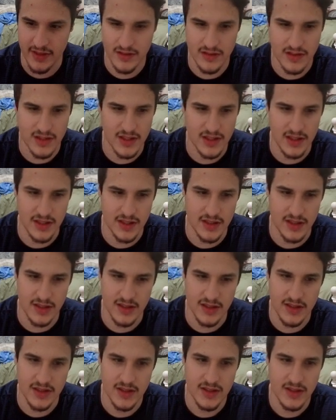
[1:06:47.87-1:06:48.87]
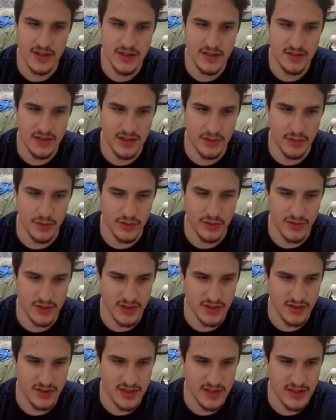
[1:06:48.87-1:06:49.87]
the Tyrogue is
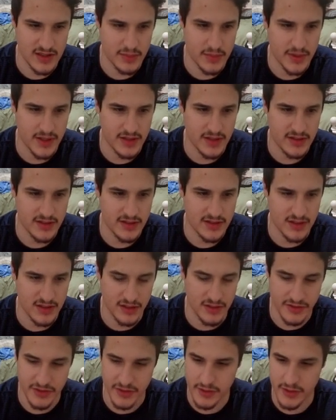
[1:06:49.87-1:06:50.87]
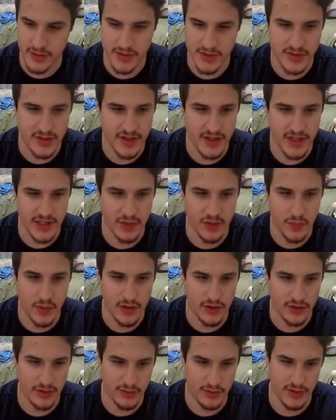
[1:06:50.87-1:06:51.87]
going to stay in the box. And also, you just saw I can
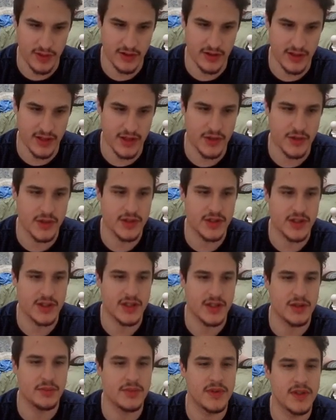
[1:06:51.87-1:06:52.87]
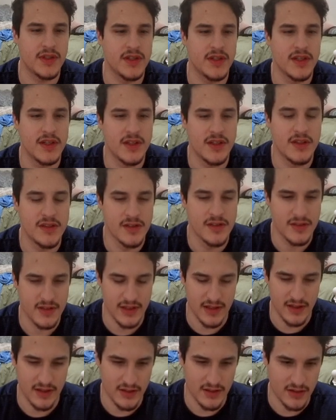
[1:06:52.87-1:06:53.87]
walk through there now. So
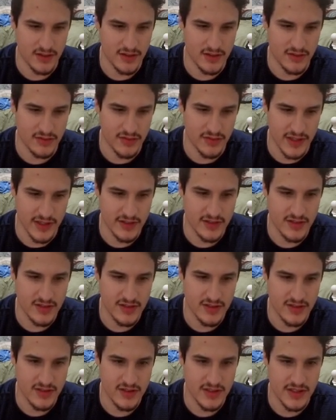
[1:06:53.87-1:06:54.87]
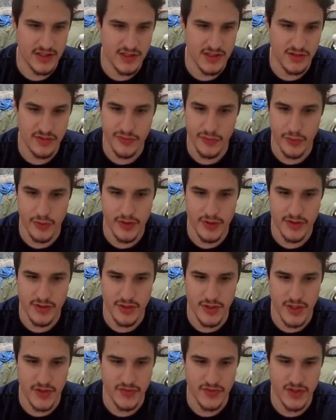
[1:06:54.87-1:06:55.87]
that little event is forced.
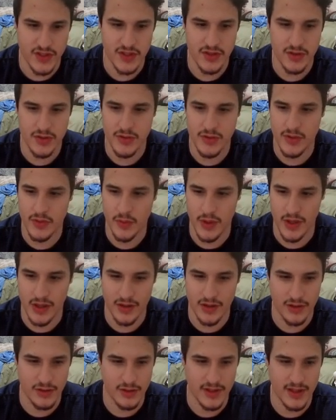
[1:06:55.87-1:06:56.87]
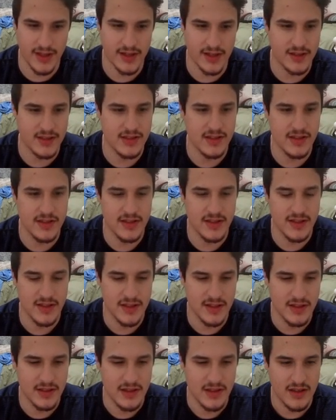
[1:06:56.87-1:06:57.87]
You have to walk through there and
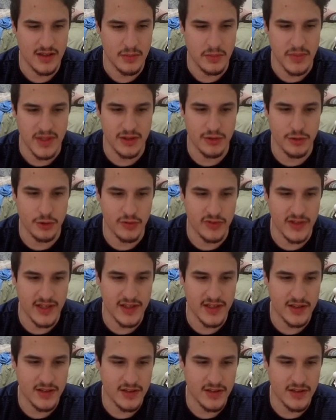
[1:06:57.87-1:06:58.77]
meet Grovile.